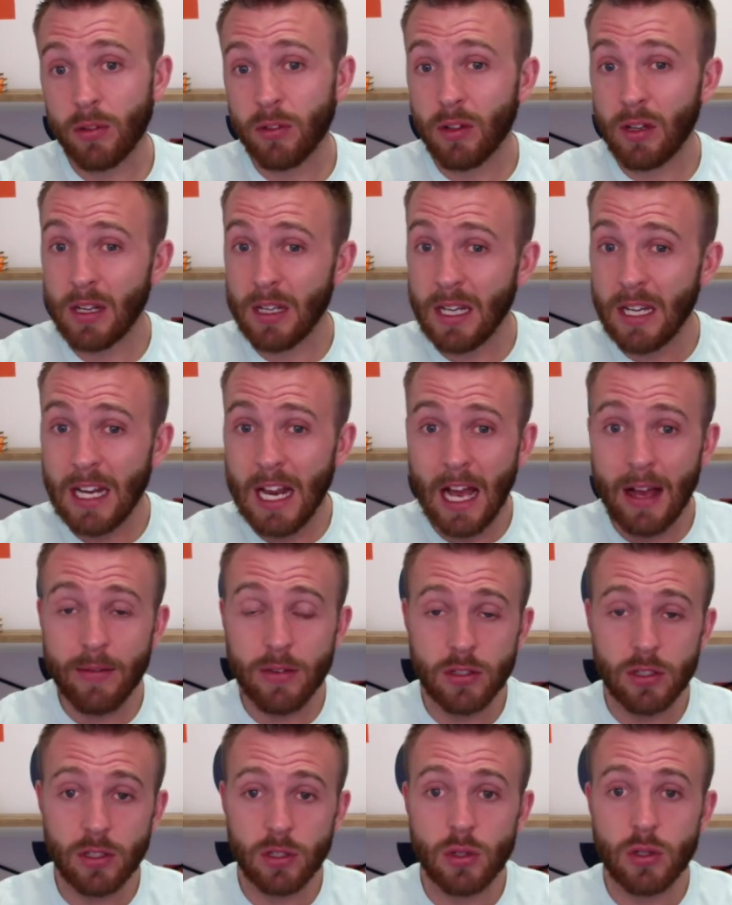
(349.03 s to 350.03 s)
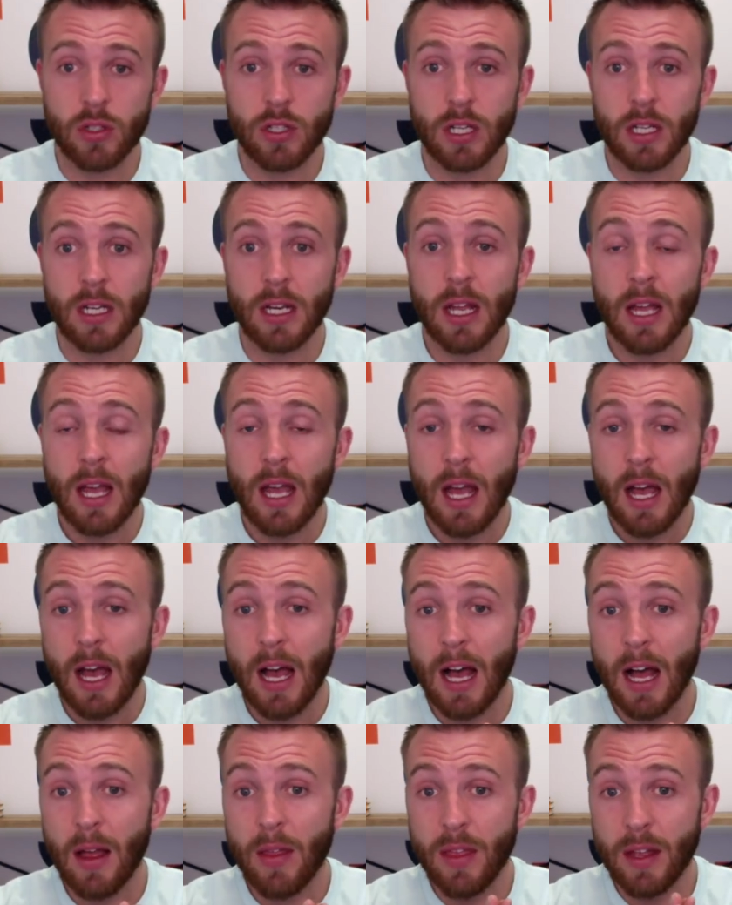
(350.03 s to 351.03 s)
So you need to have a solution
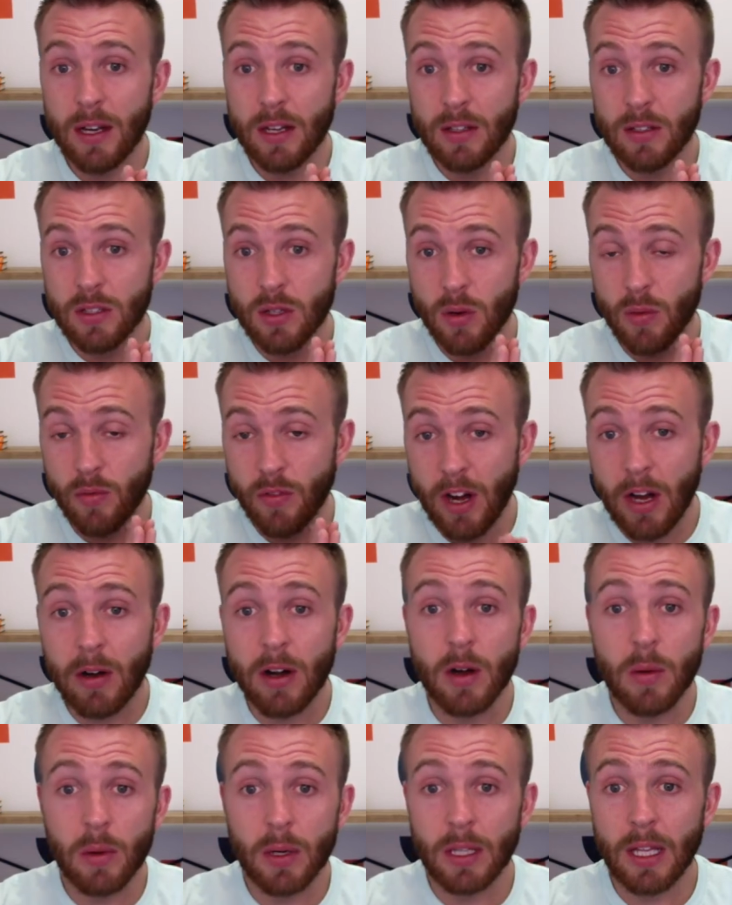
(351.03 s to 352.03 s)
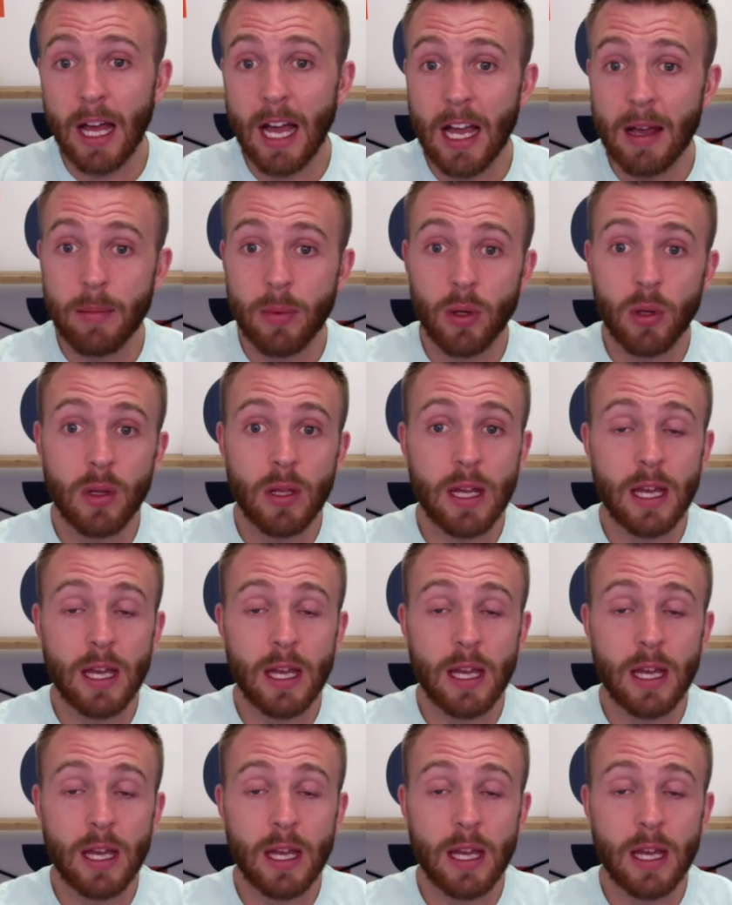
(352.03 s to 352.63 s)
that is very reliable,